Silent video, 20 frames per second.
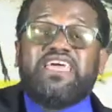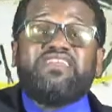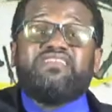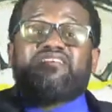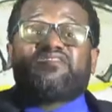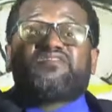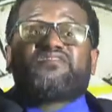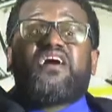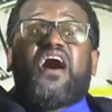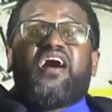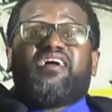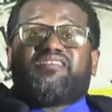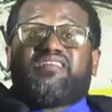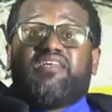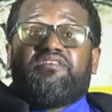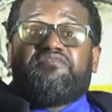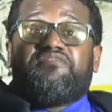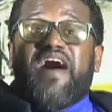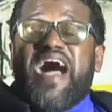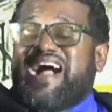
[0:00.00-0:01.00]
in the
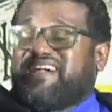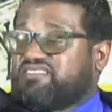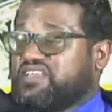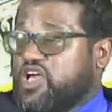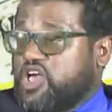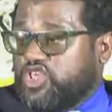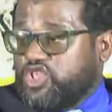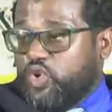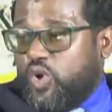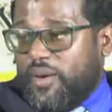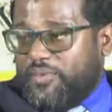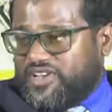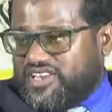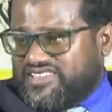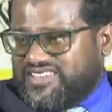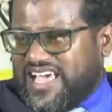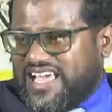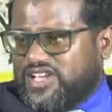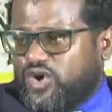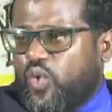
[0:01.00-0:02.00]
startling fact. You want me to
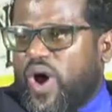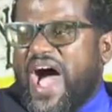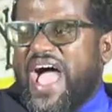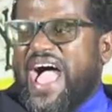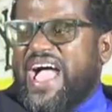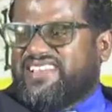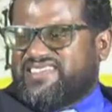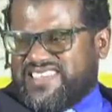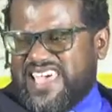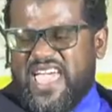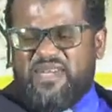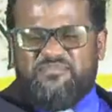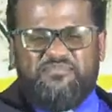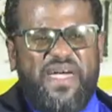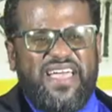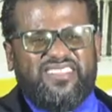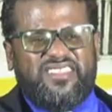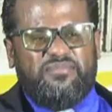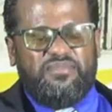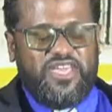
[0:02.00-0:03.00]
tell you why I say
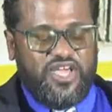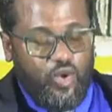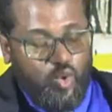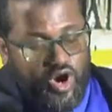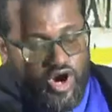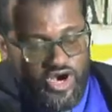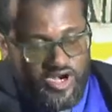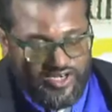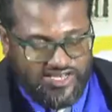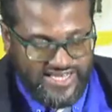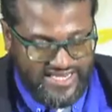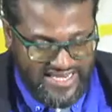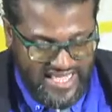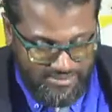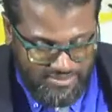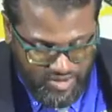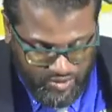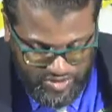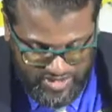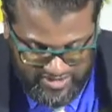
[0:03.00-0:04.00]
better be a worldling? Let
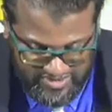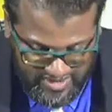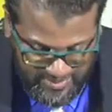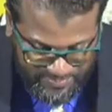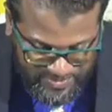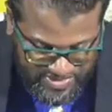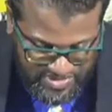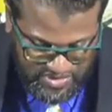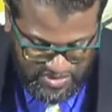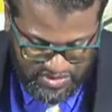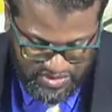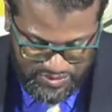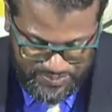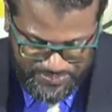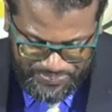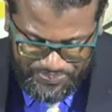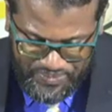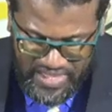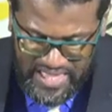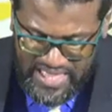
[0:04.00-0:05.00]
me read something to you.
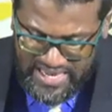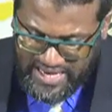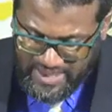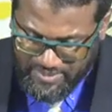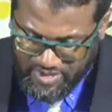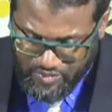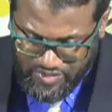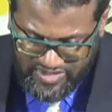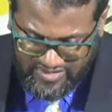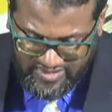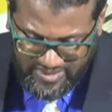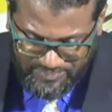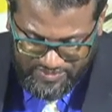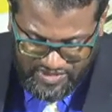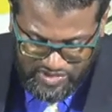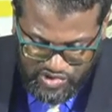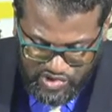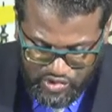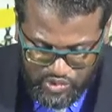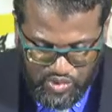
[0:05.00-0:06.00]
Let me read
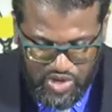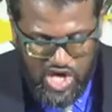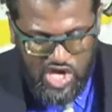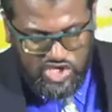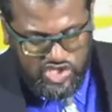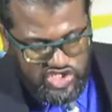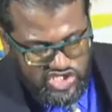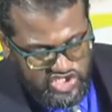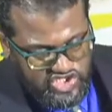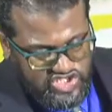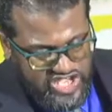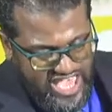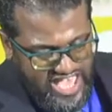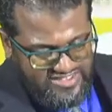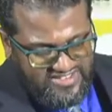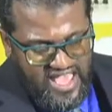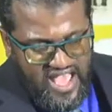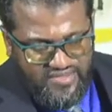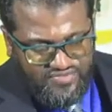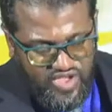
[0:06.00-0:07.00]
something to you. She
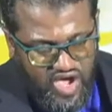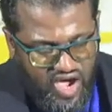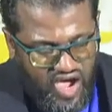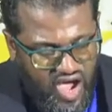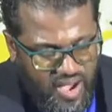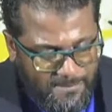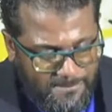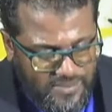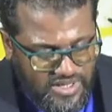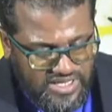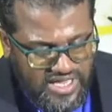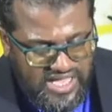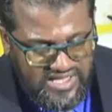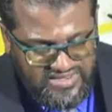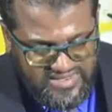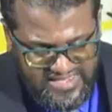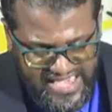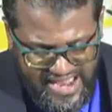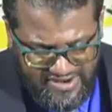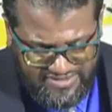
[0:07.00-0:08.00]
says, the humble,
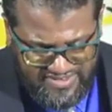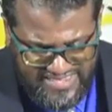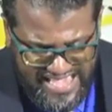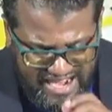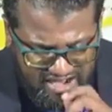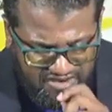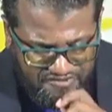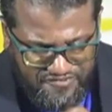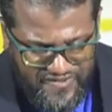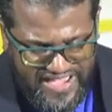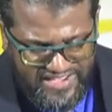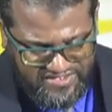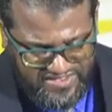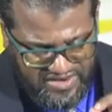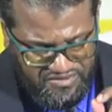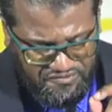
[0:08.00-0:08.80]
self sacrificing